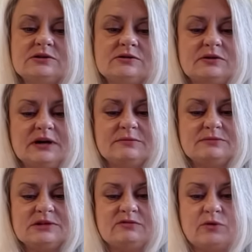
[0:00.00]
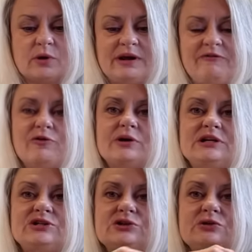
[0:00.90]
There comes 40,
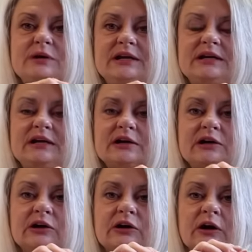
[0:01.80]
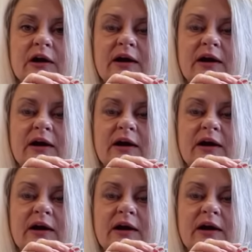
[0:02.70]
42 in here